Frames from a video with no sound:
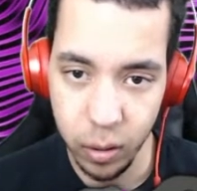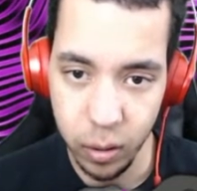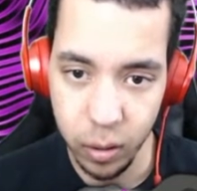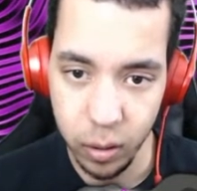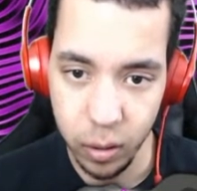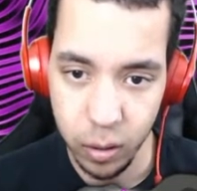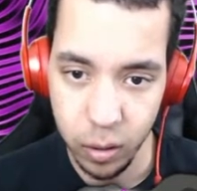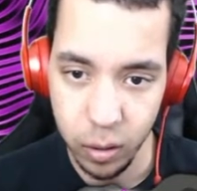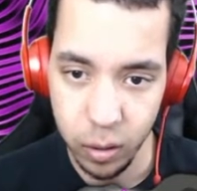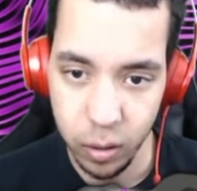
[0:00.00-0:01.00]

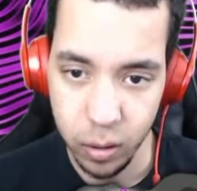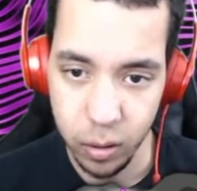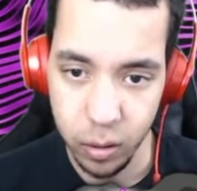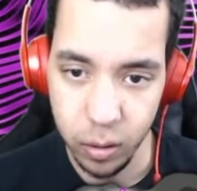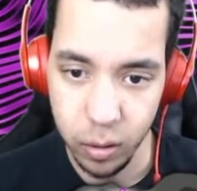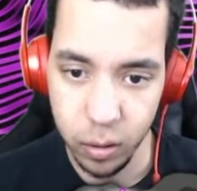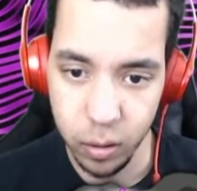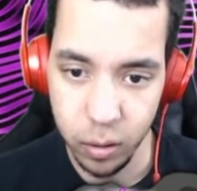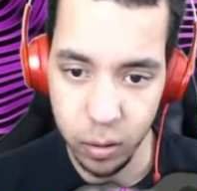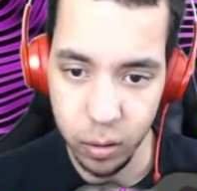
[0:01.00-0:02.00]

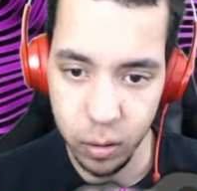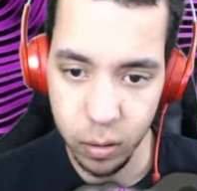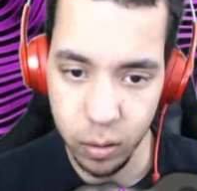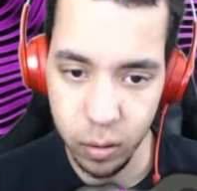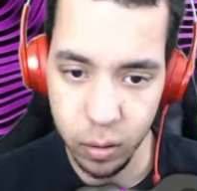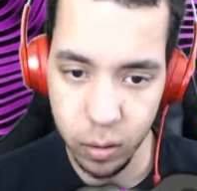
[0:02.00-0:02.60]
Nobody speaks.